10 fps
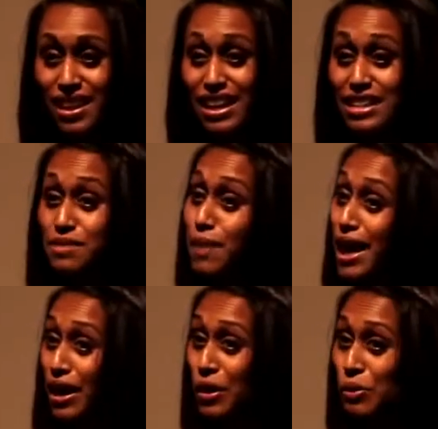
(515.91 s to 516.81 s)
And it's my
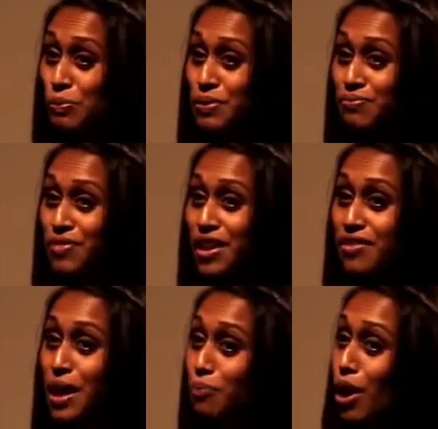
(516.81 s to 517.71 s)
hope
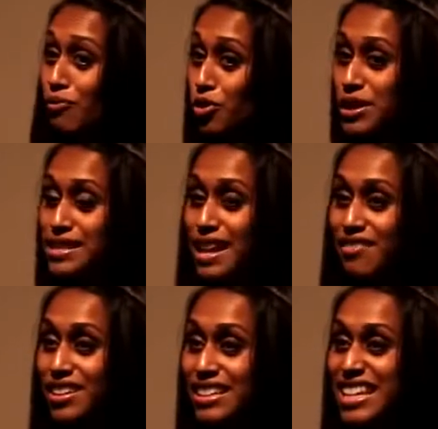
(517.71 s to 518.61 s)
that Prop
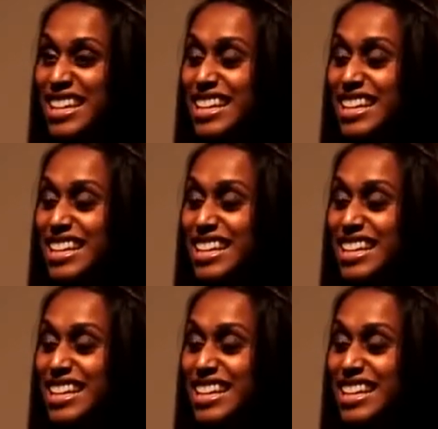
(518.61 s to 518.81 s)
47